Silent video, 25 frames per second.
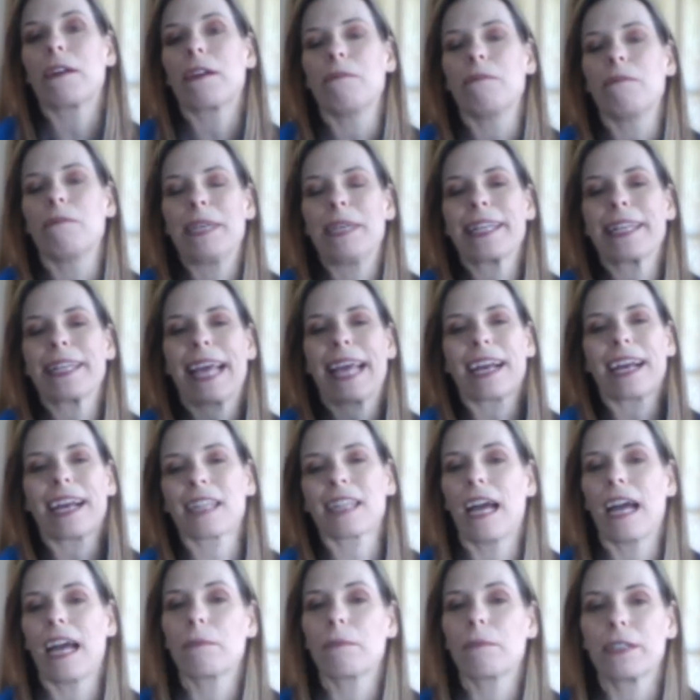of being that
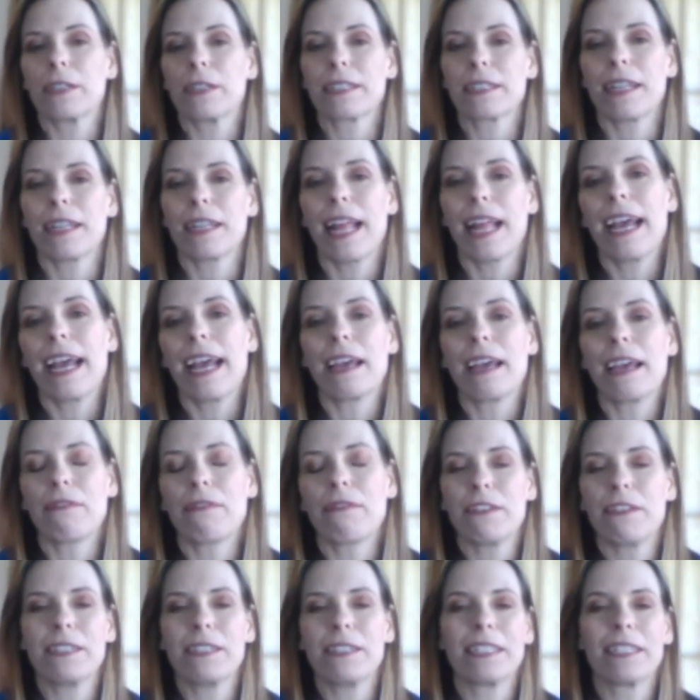glamorous life,
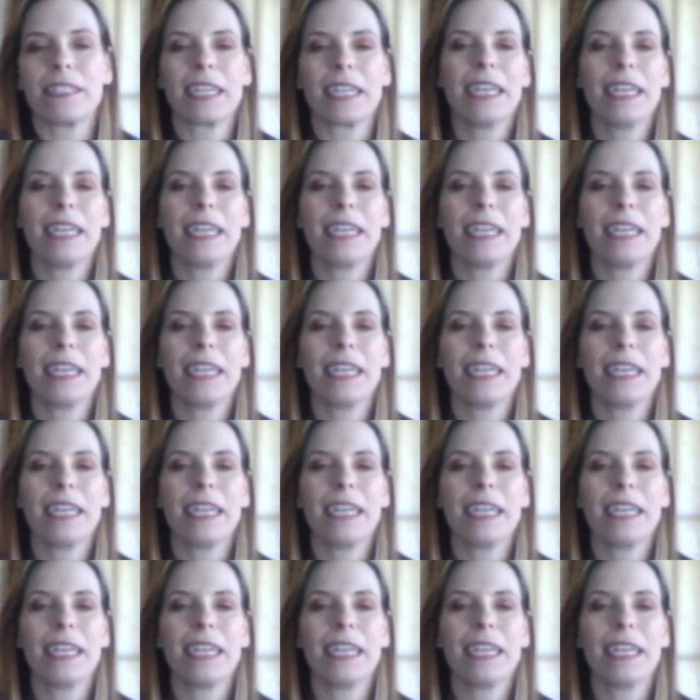and